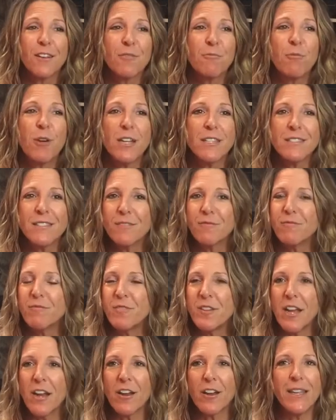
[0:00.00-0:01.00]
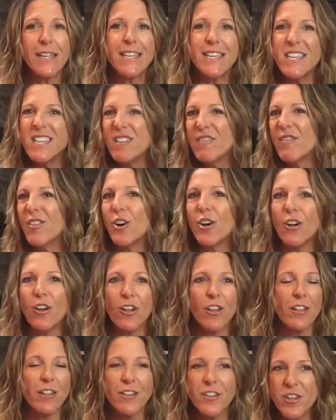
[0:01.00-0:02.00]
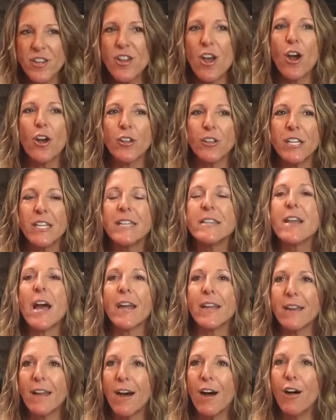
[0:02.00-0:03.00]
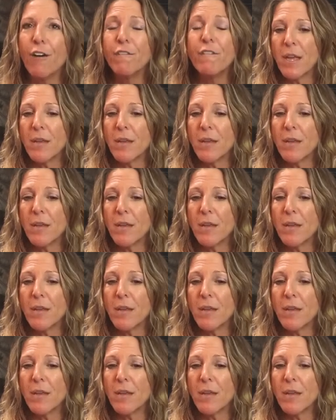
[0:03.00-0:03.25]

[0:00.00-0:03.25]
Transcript: one's a very evil, gnarly night elf.